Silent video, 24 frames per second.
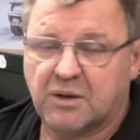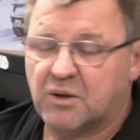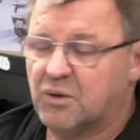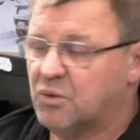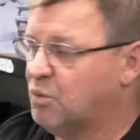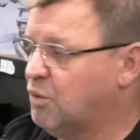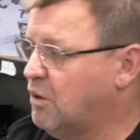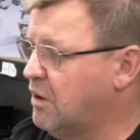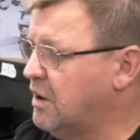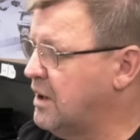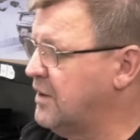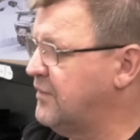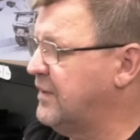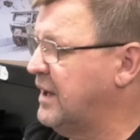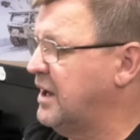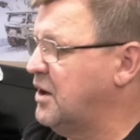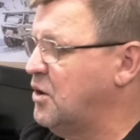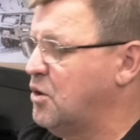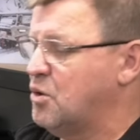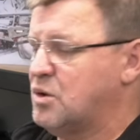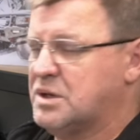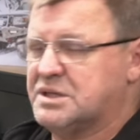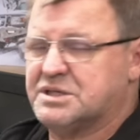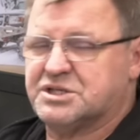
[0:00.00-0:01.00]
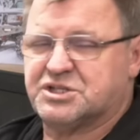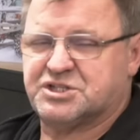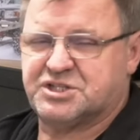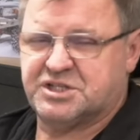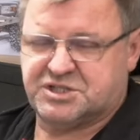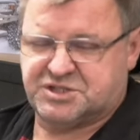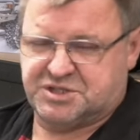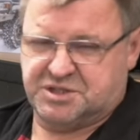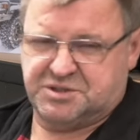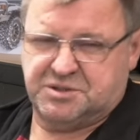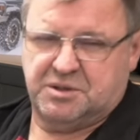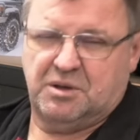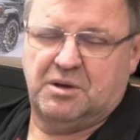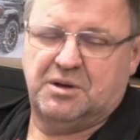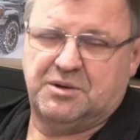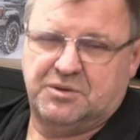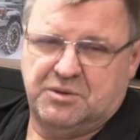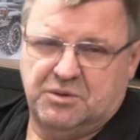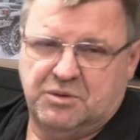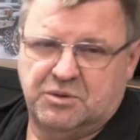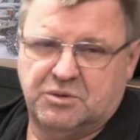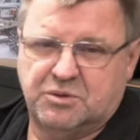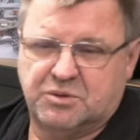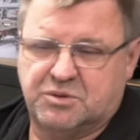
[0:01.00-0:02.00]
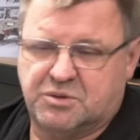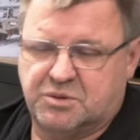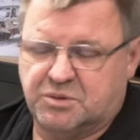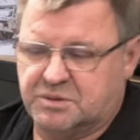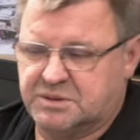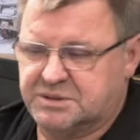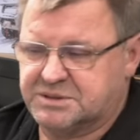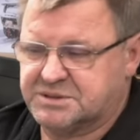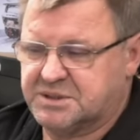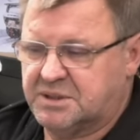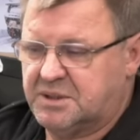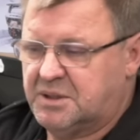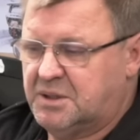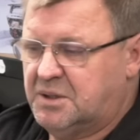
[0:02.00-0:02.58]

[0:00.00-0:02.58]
Why are they all insistent on oil coolers?